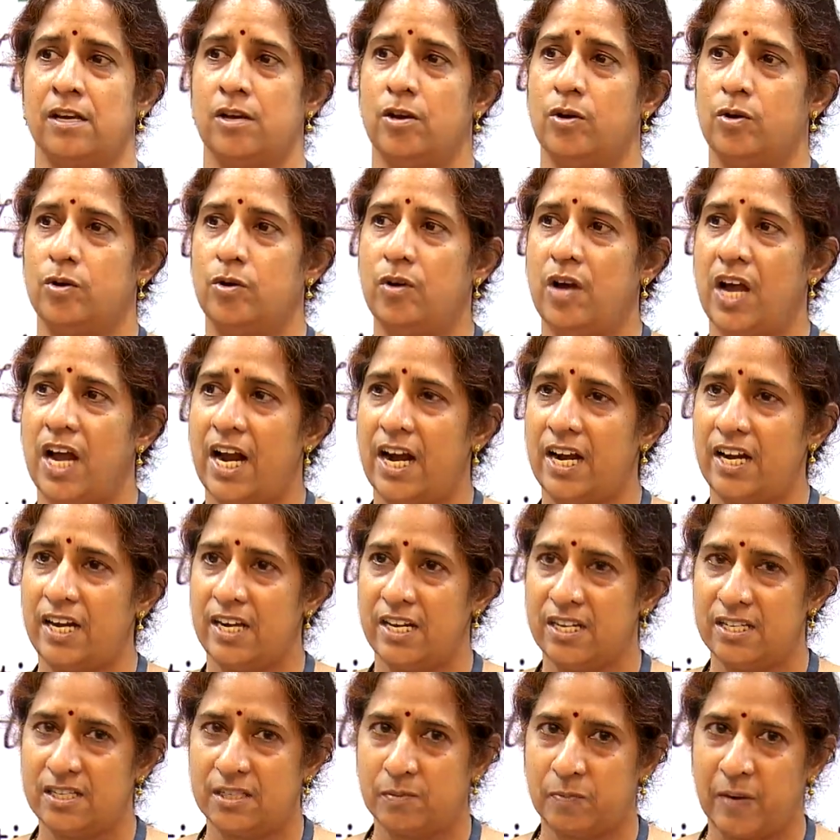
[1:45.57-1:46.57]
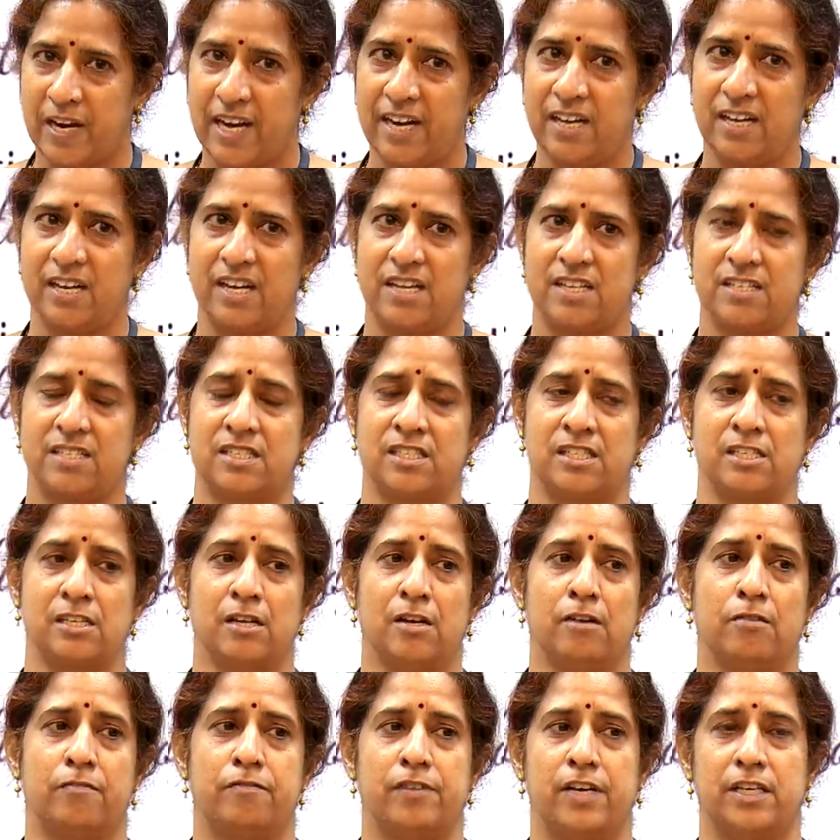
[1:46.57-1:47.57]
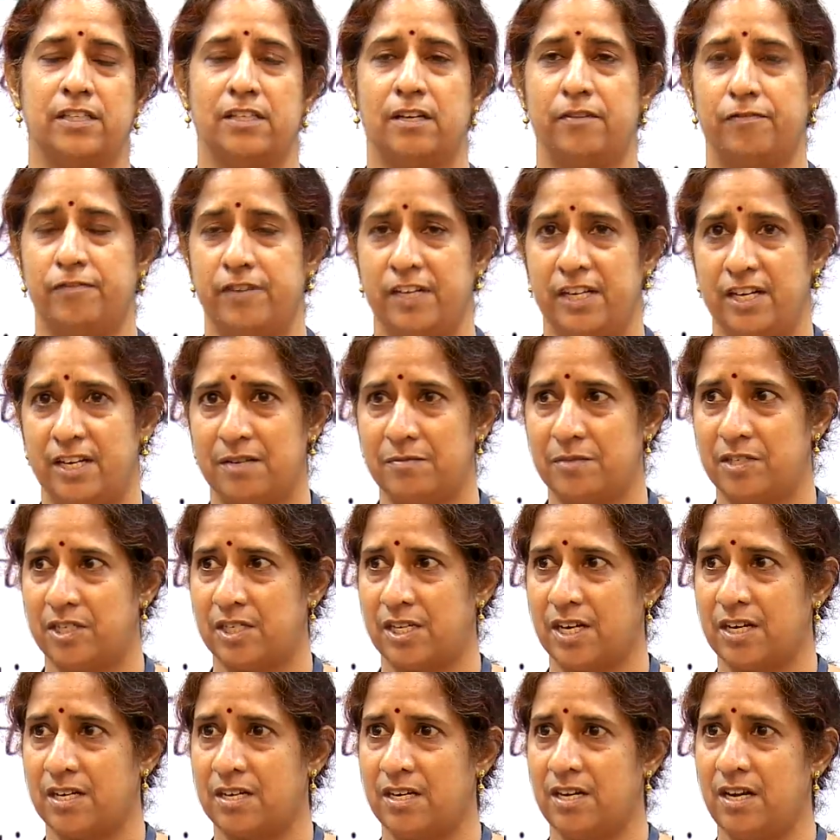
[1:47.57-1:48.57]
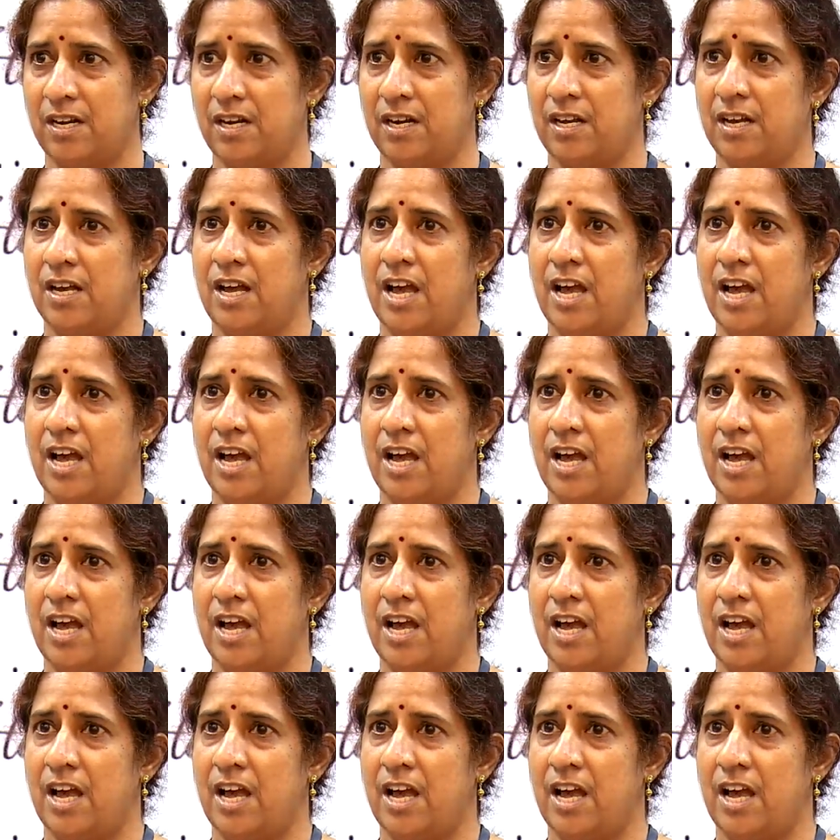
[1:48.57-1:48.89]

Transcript: who had inspired us for the freedom struggle,